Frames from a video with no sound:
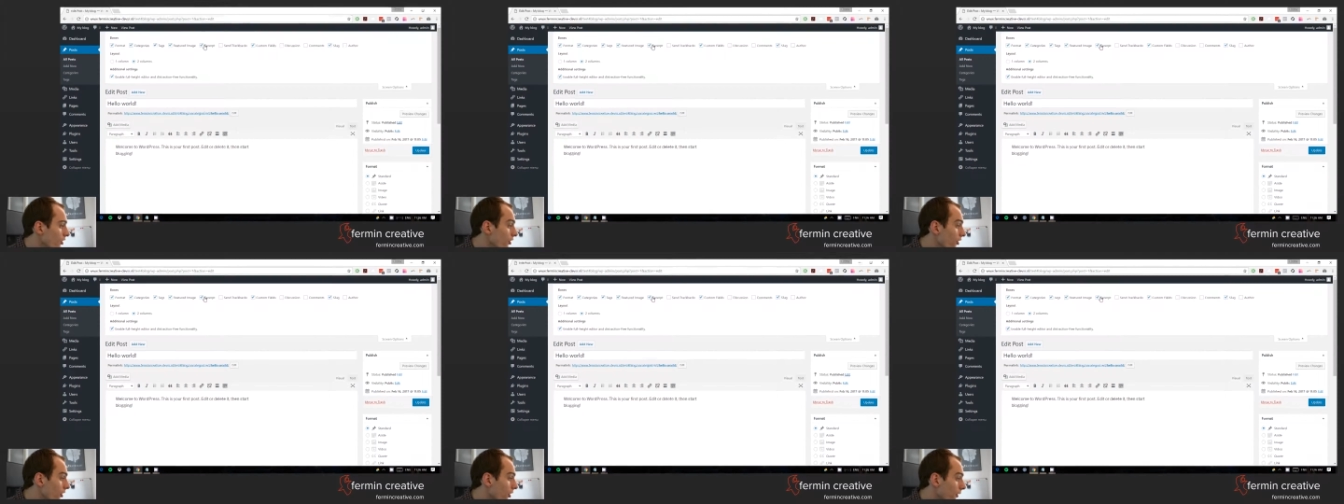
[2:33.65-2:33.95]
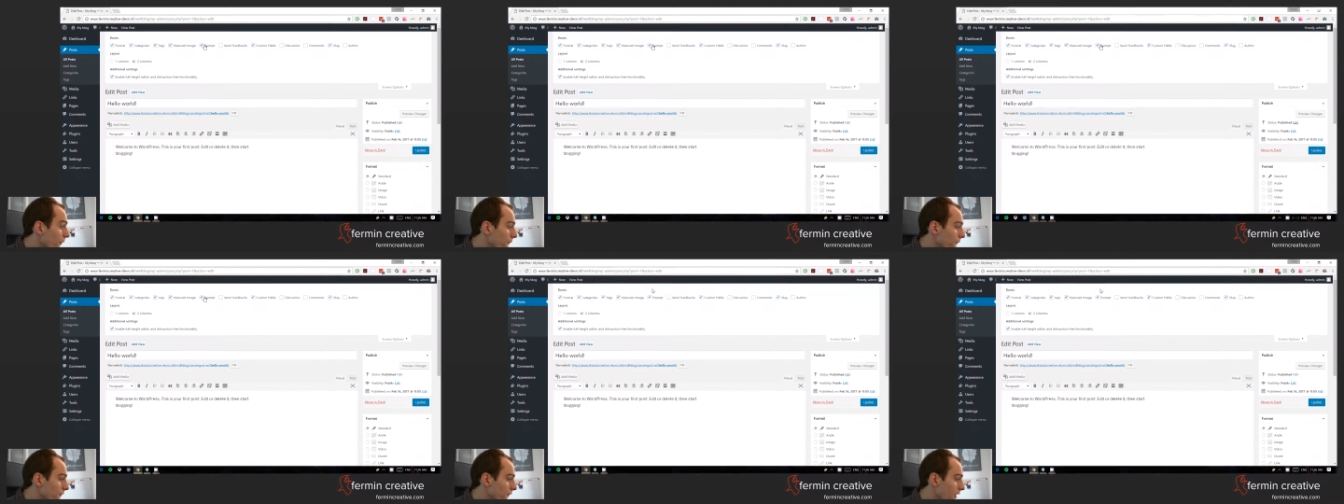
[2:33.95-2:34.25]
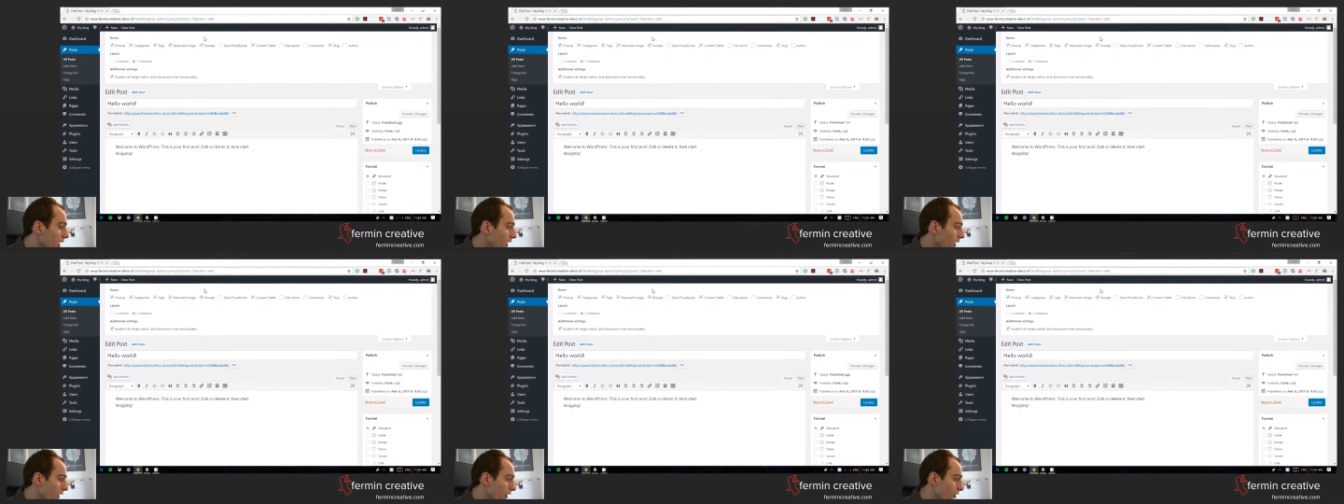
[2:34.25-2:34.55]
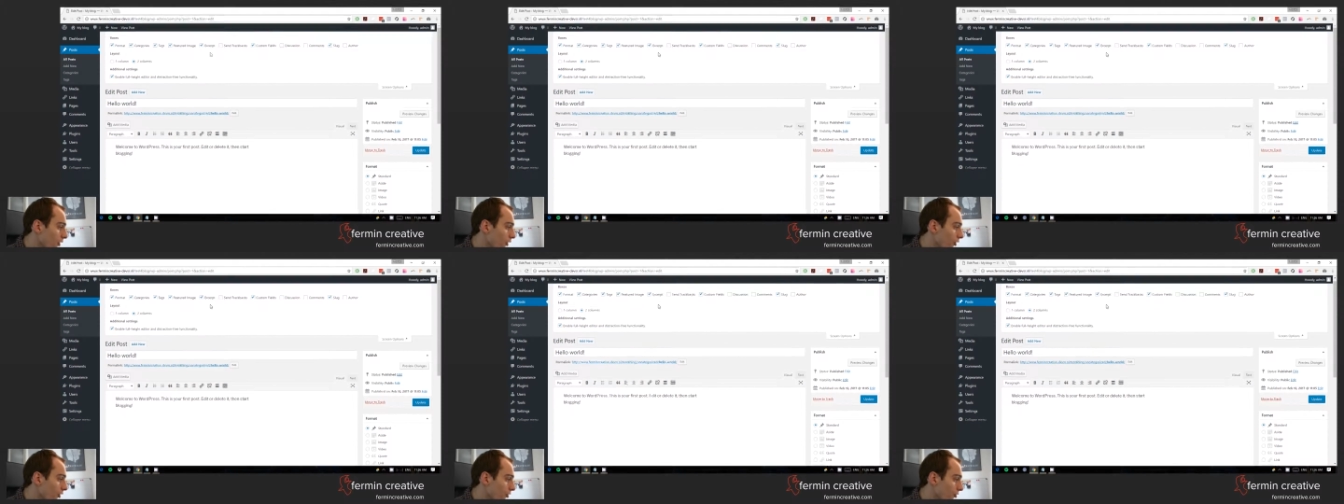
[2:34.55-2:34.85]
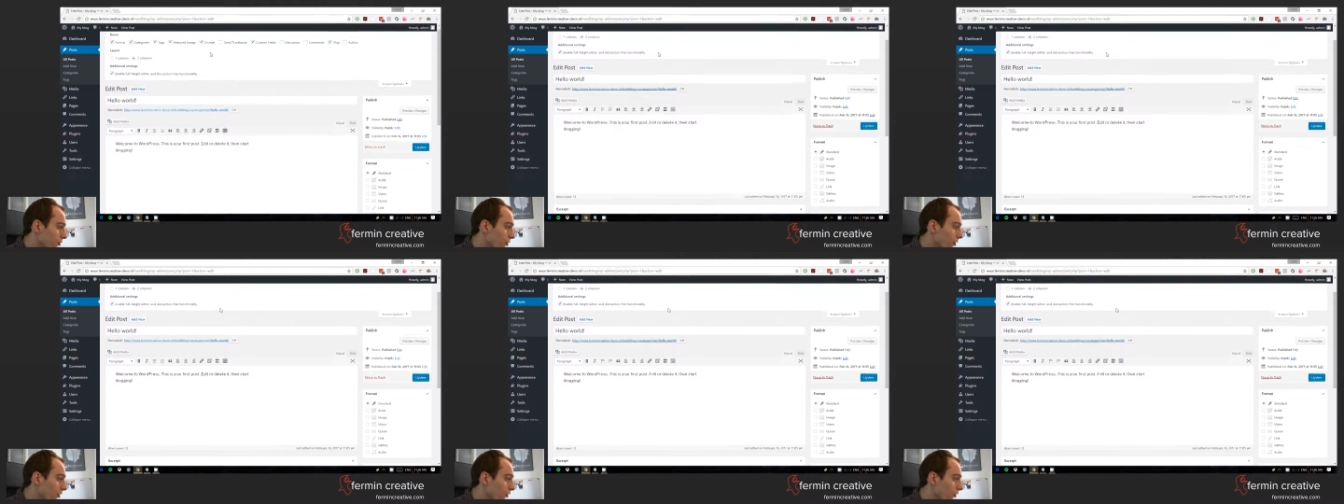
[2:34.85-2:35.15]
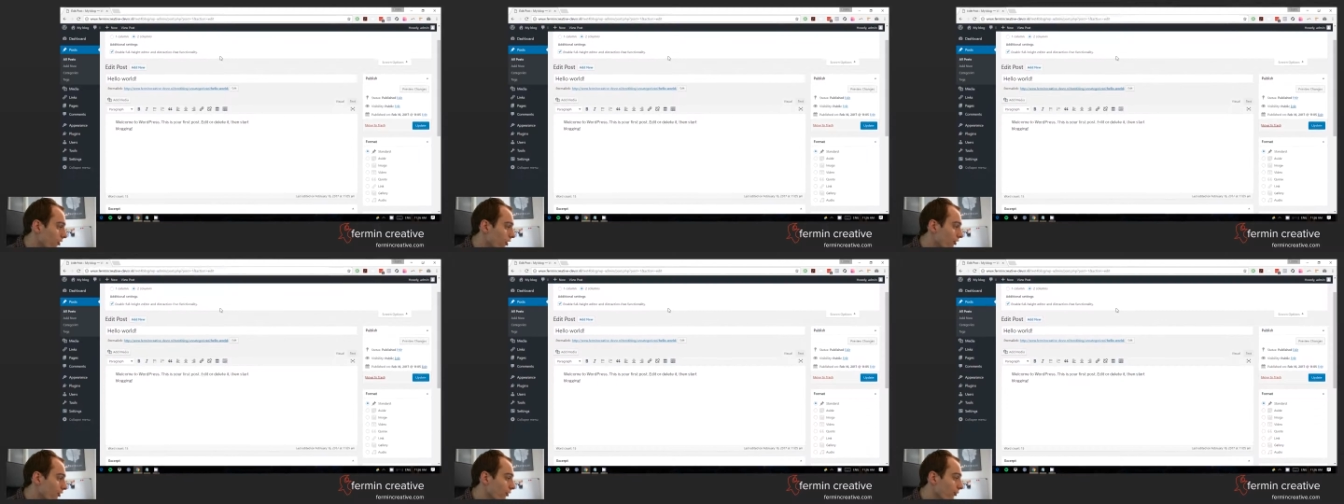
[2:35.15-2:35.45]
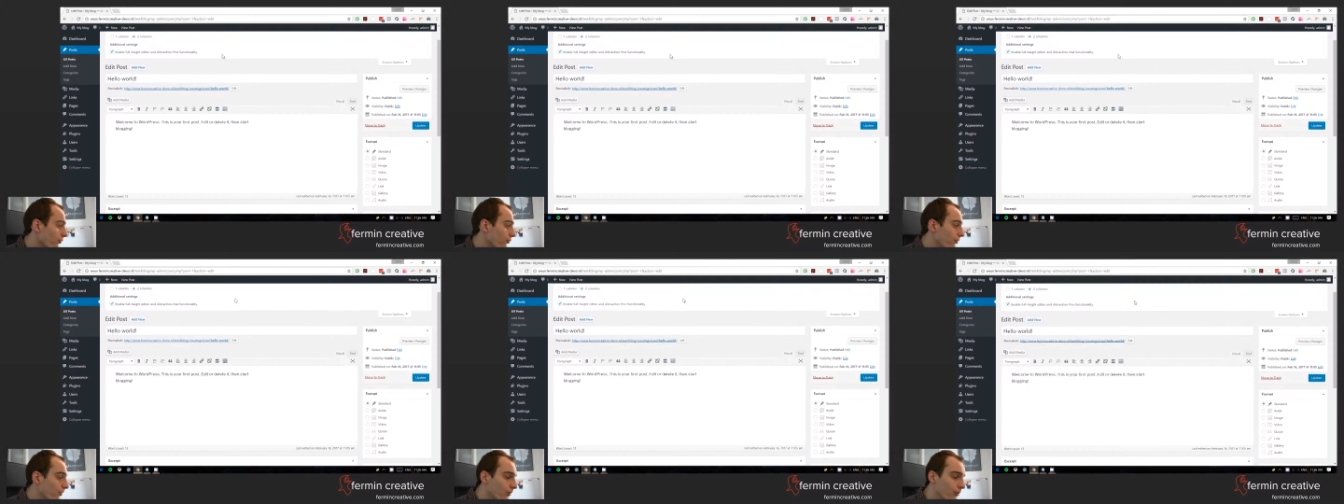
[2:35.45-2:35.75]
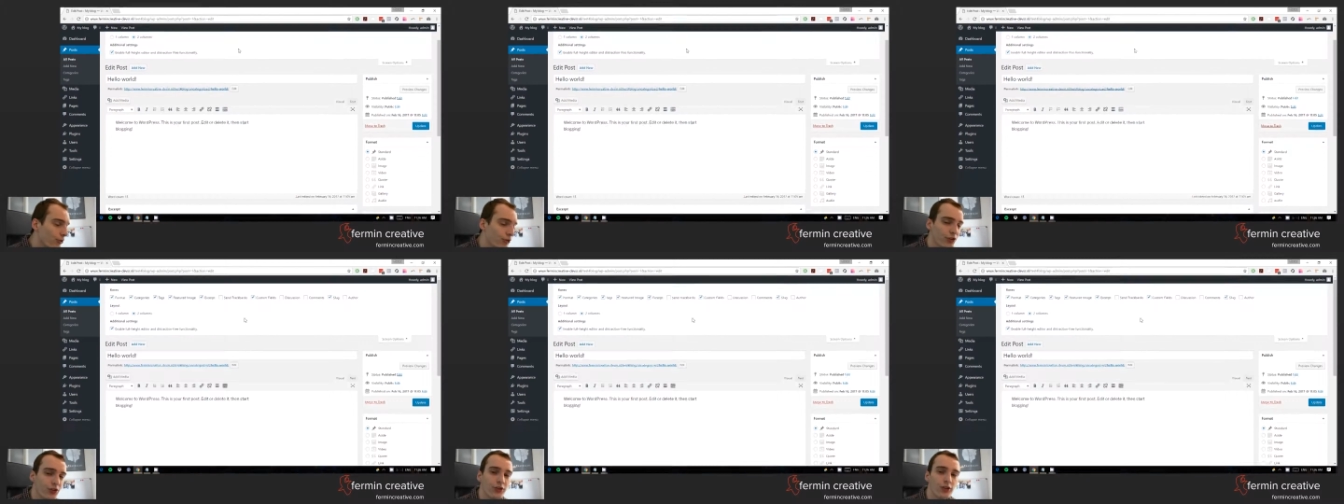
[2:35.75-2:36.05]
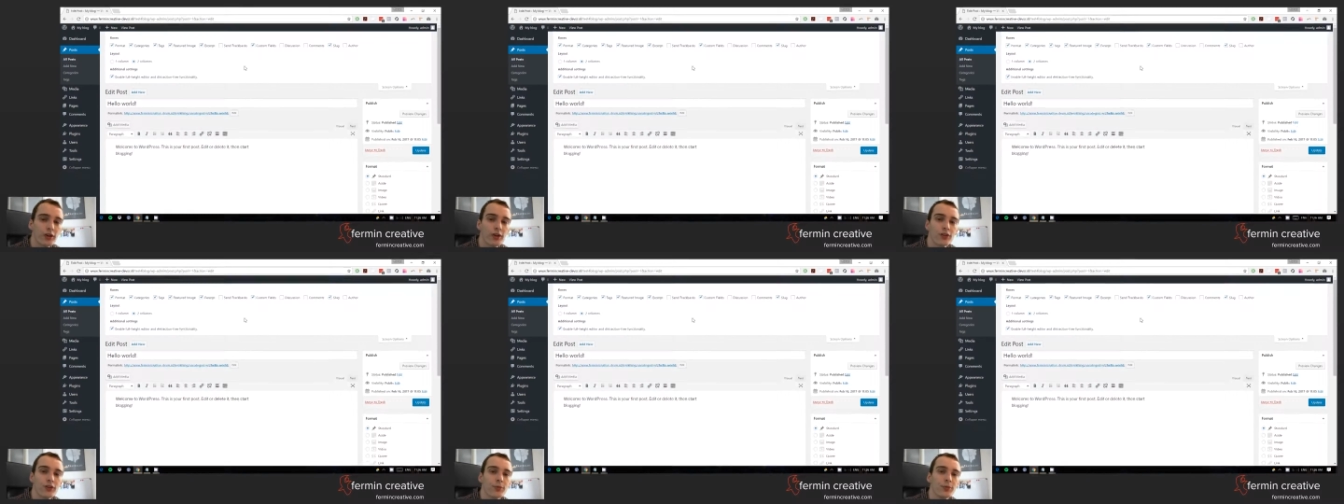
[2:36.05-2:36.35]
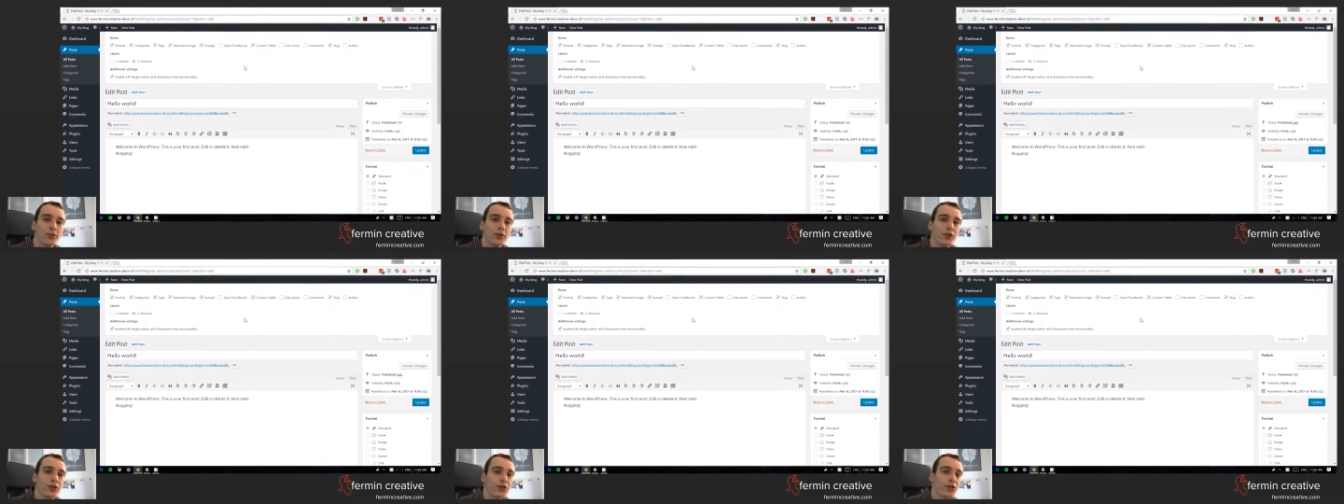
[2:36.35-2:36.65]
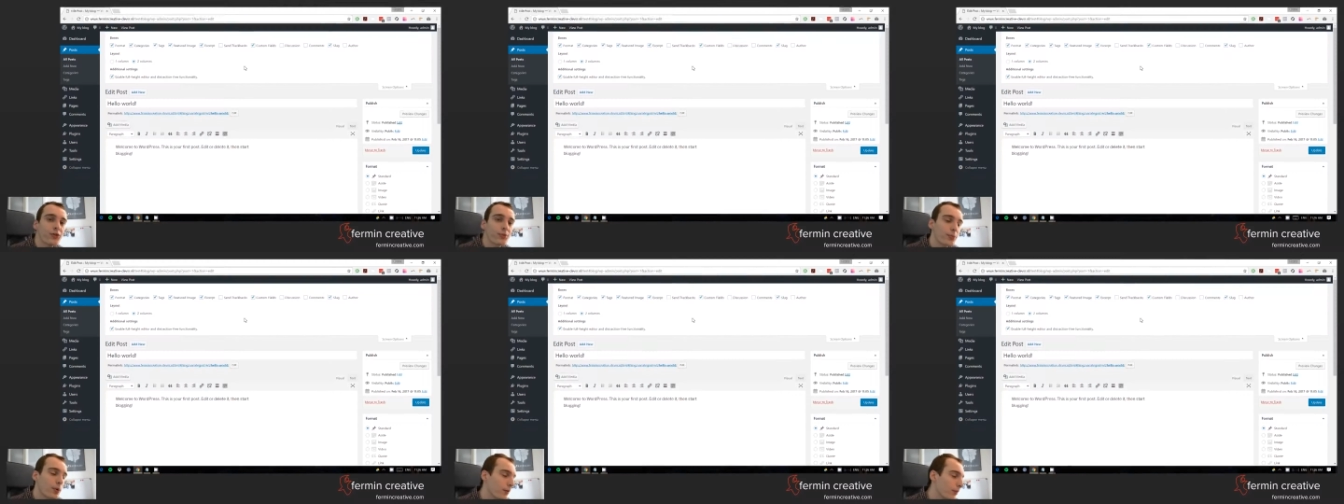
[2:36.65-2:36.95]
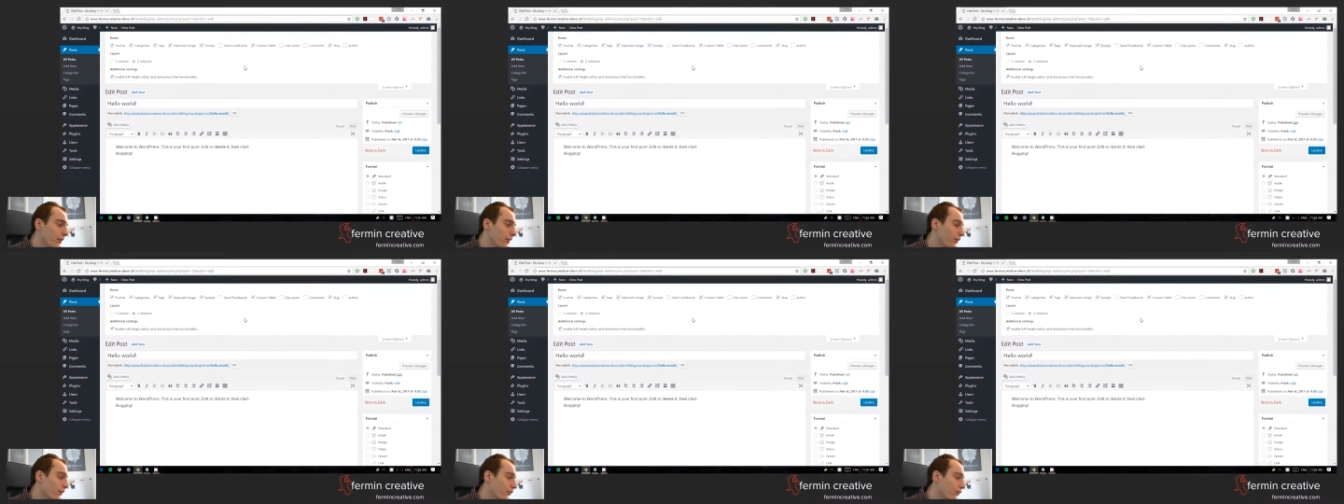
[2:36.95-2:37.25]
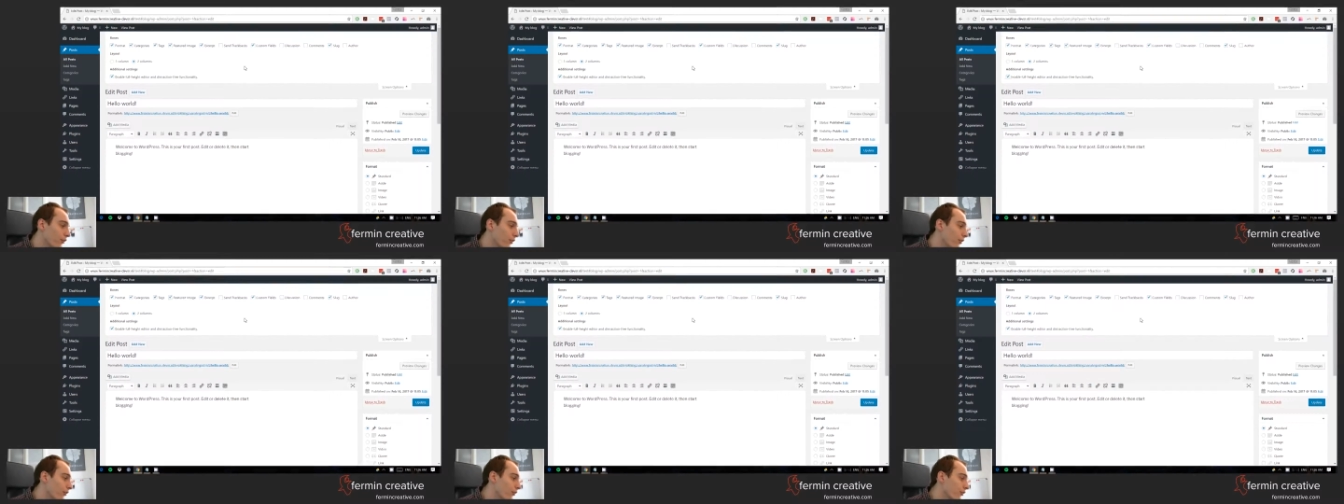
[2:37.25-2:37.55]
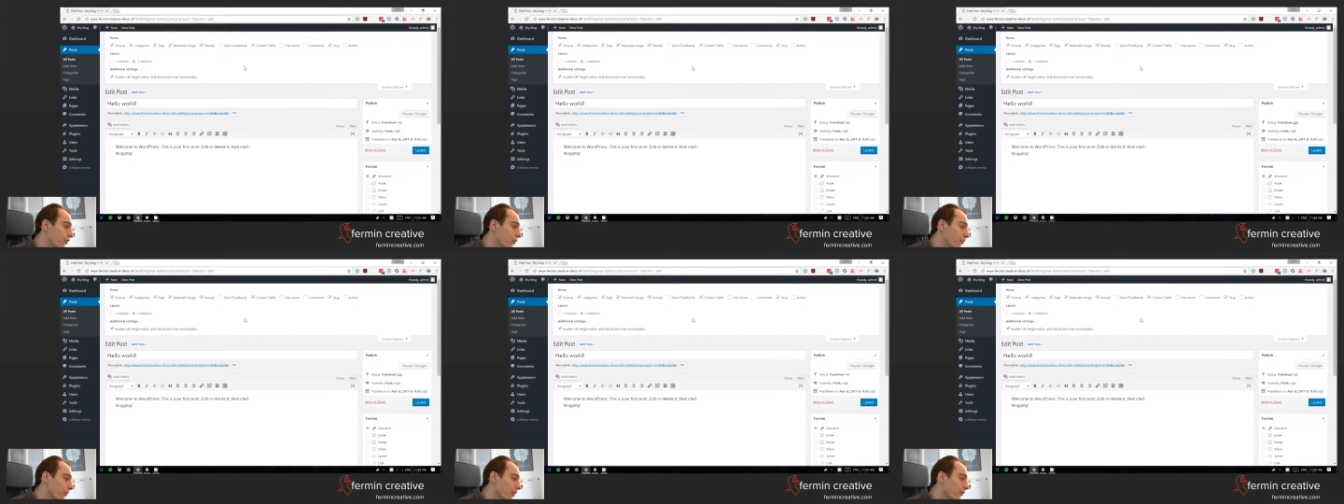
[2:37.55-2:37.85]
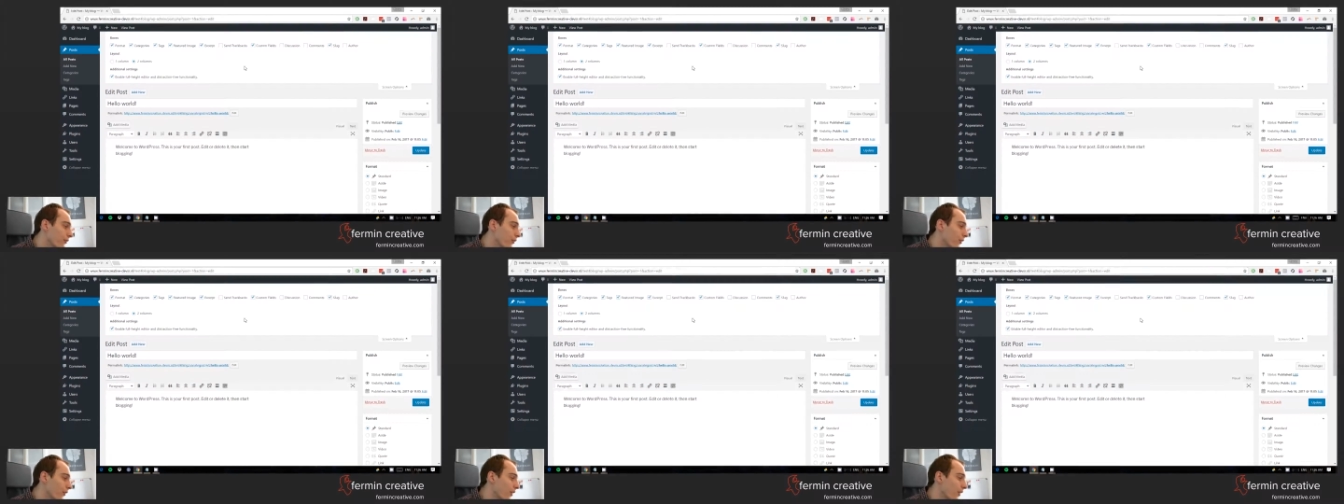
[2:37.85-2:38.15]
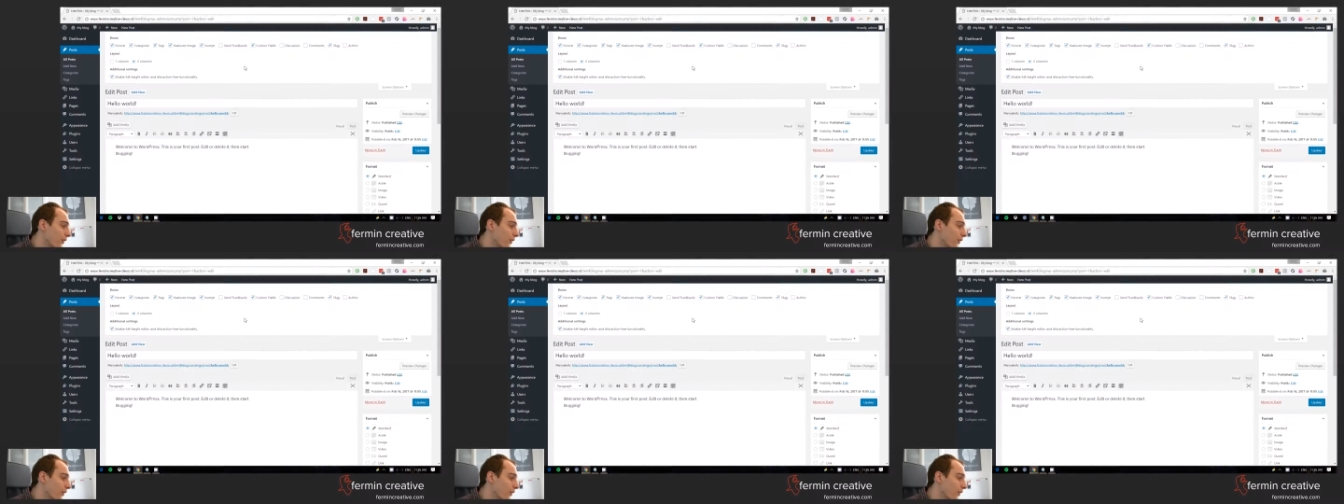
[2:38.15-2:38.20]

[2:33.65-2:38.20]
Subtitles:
I can go and turn on custom fields. Custom fields is probably also something for